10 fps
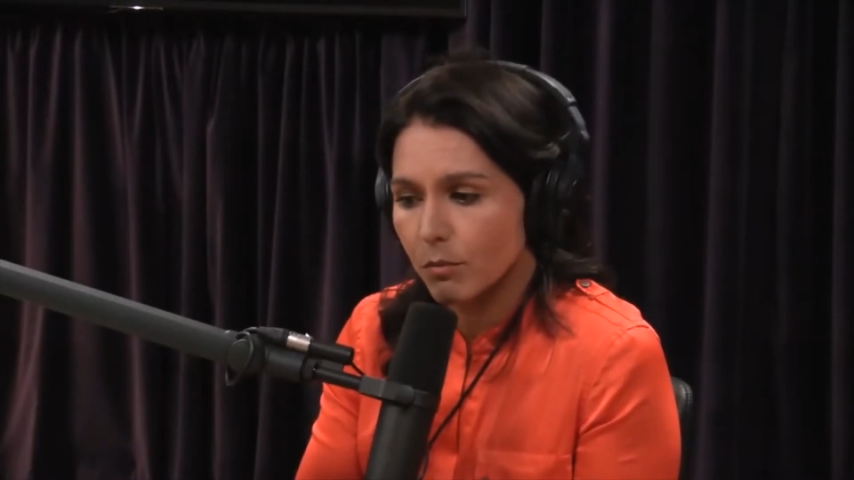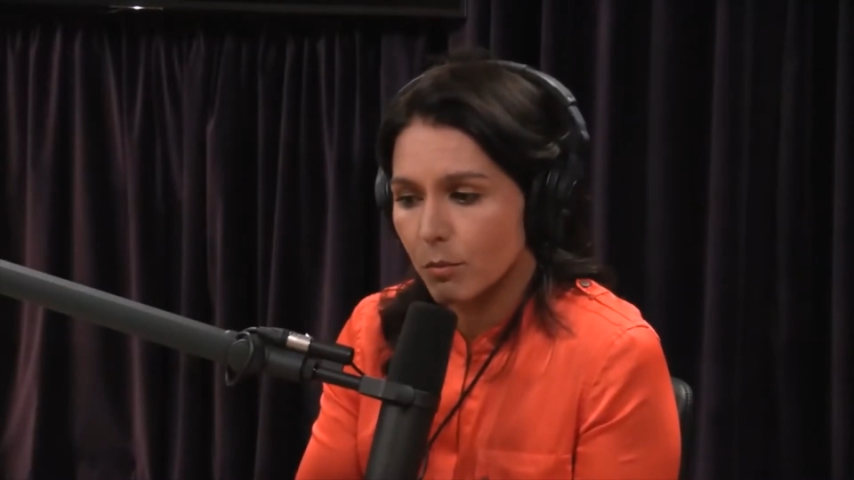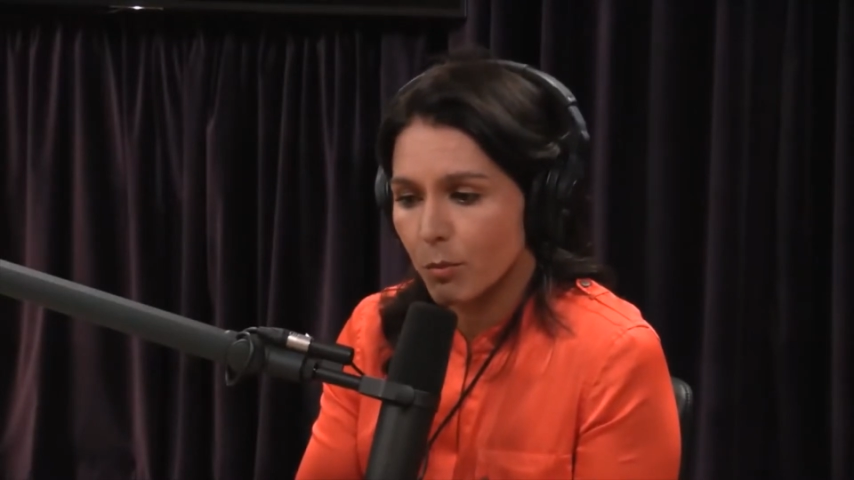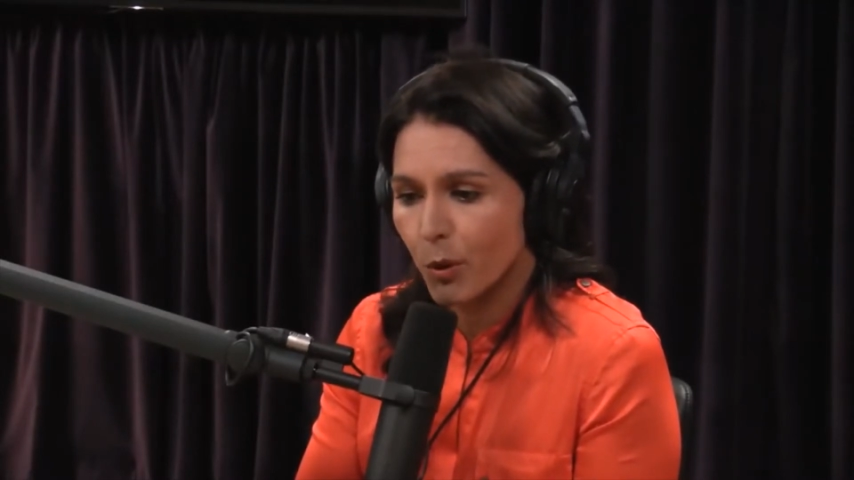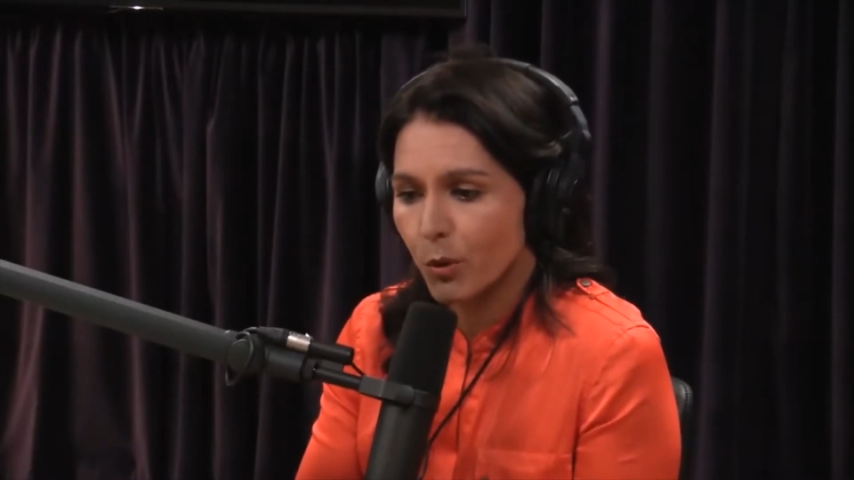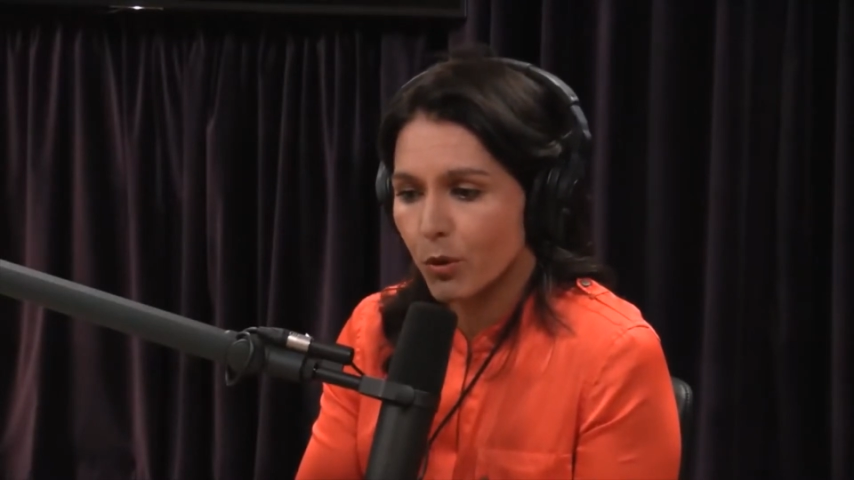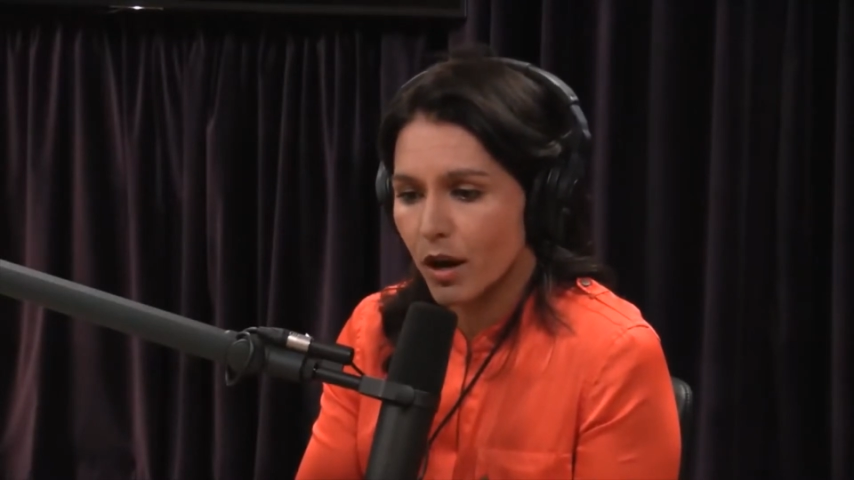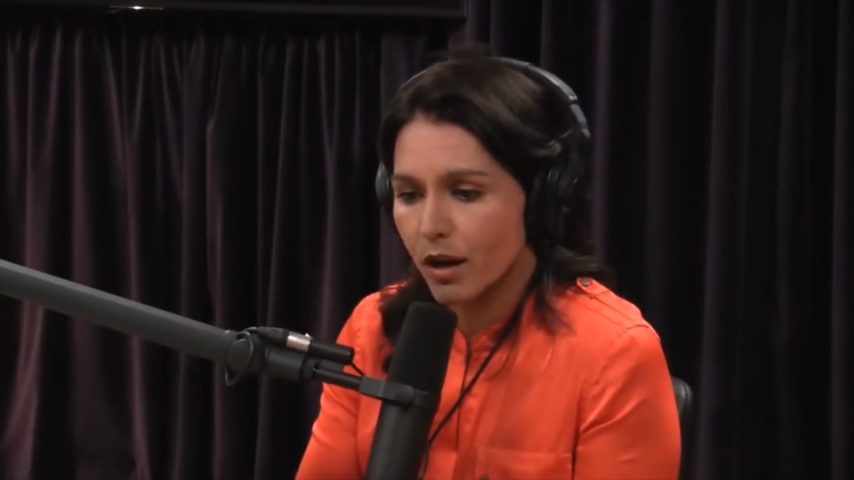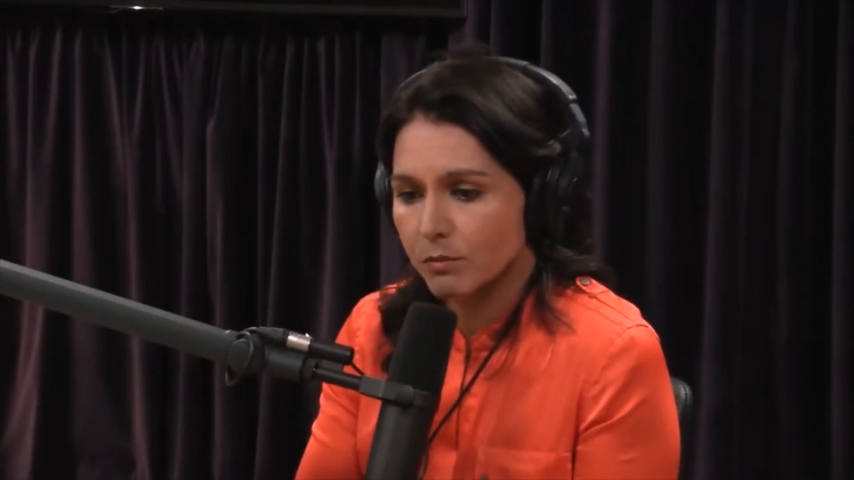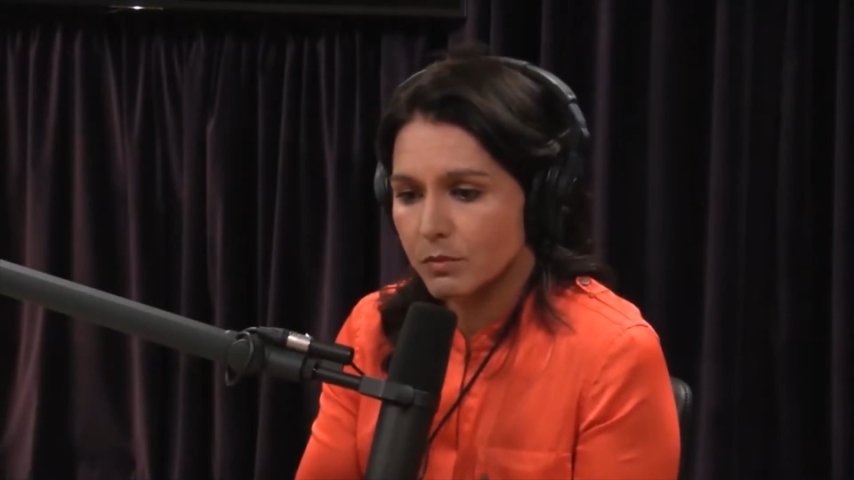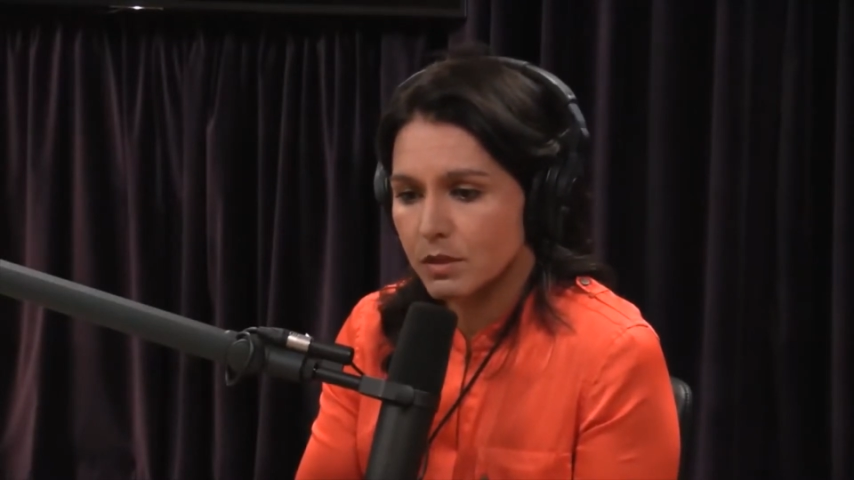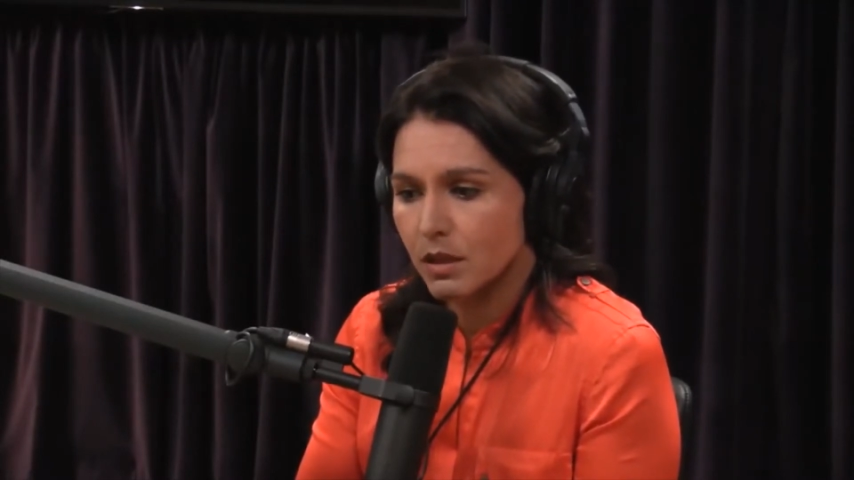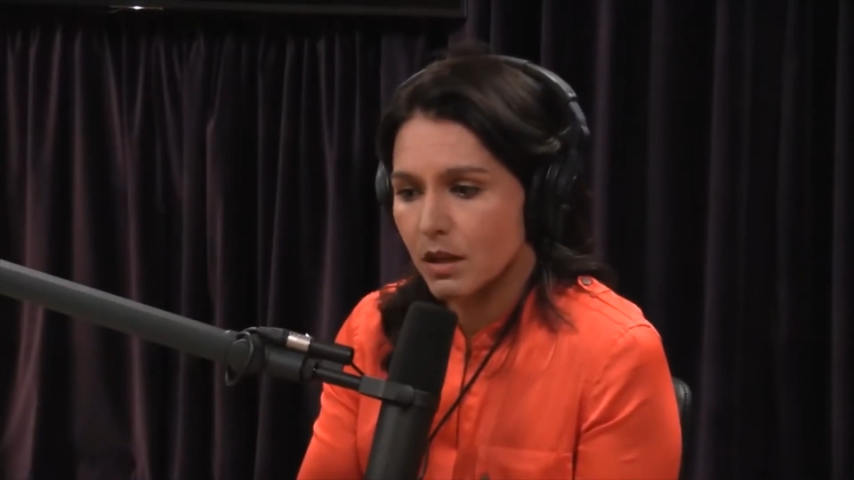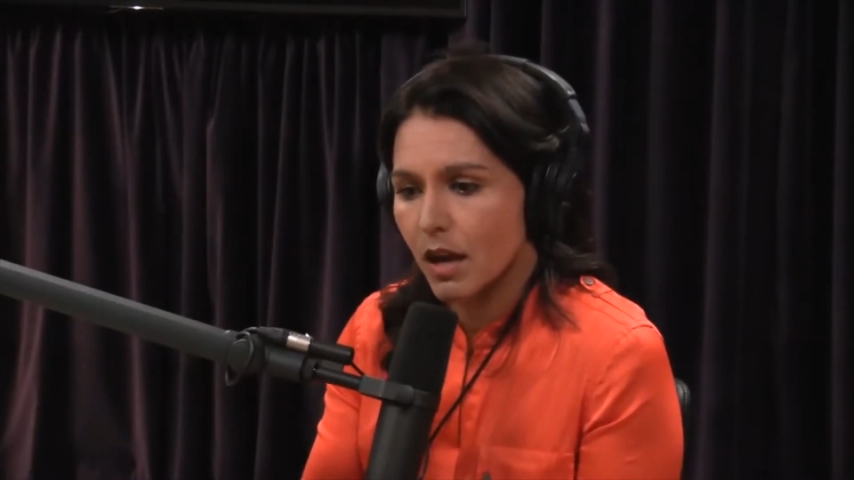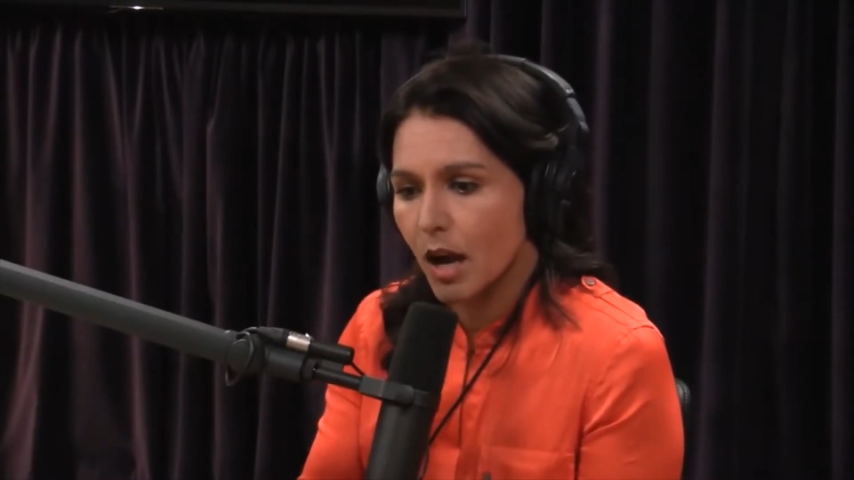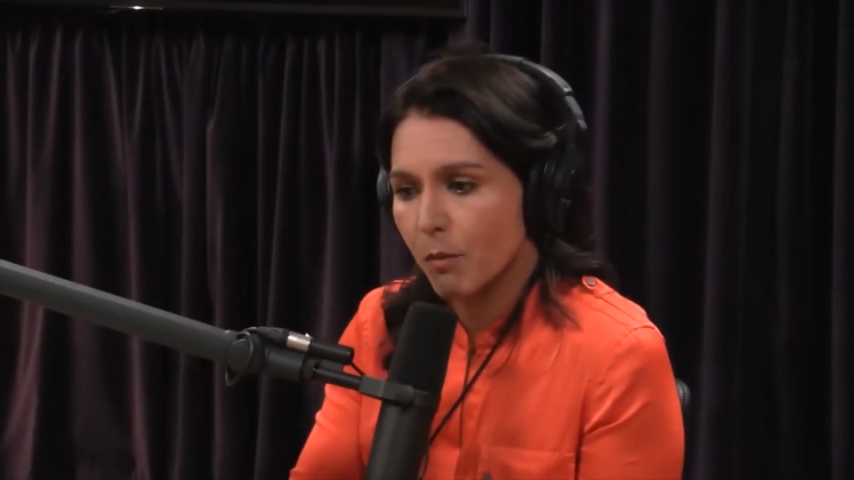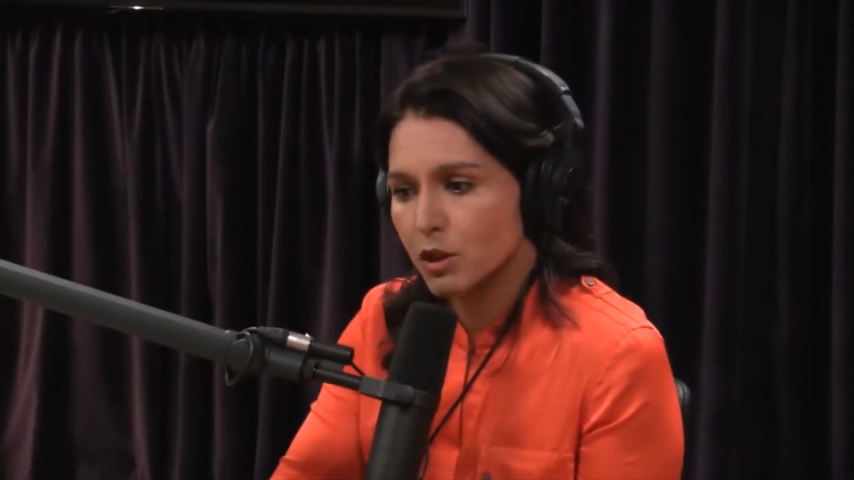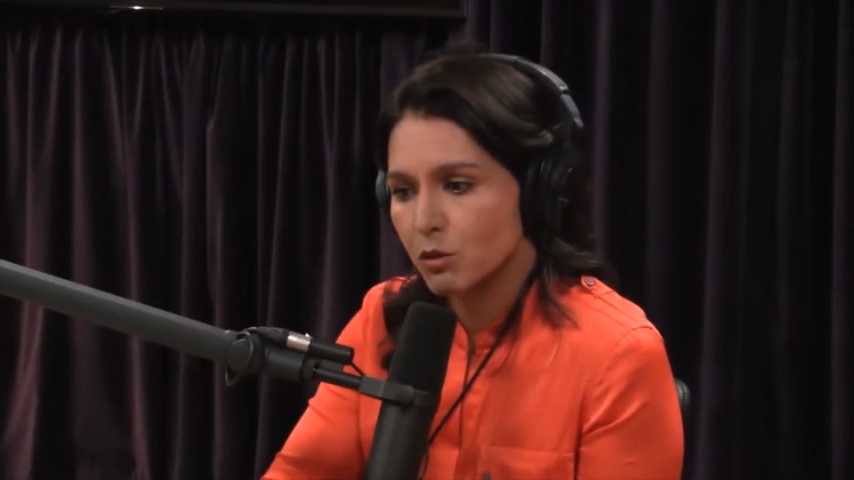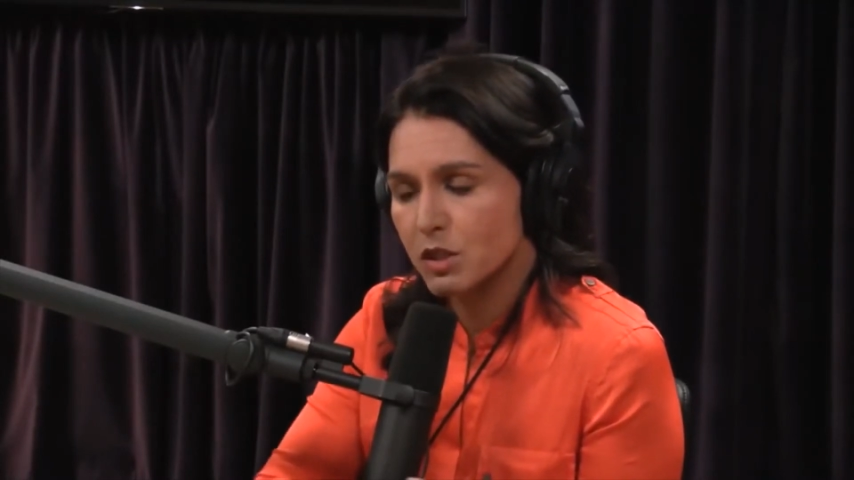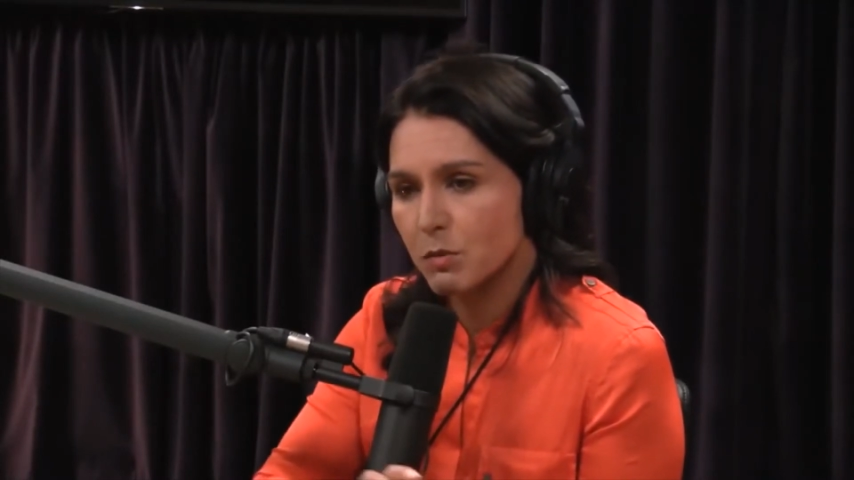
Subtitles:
programs, how much are we